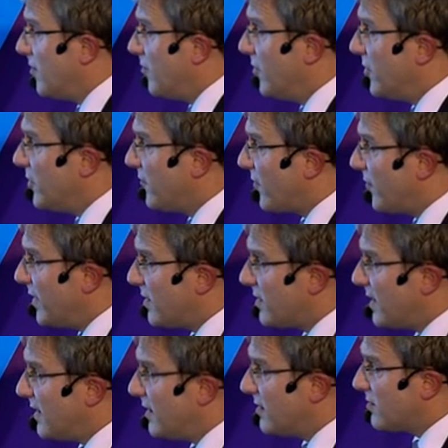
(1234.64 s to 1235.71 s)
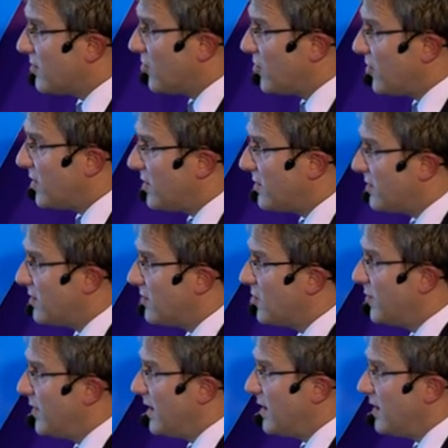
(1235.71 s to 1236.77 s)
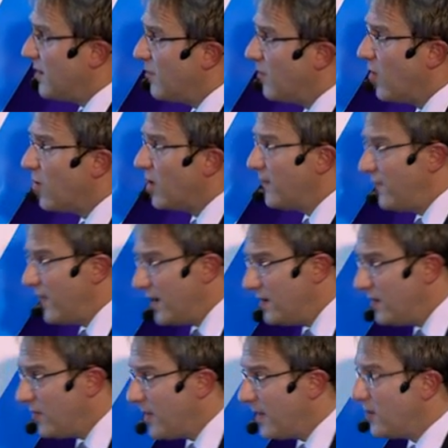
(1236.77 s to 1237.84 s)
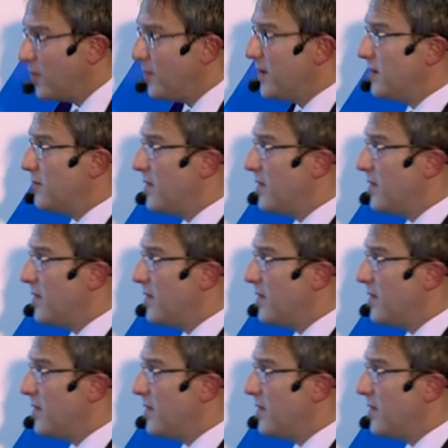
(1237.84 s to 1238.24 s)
Beauty from inside is considered to be more effective than topical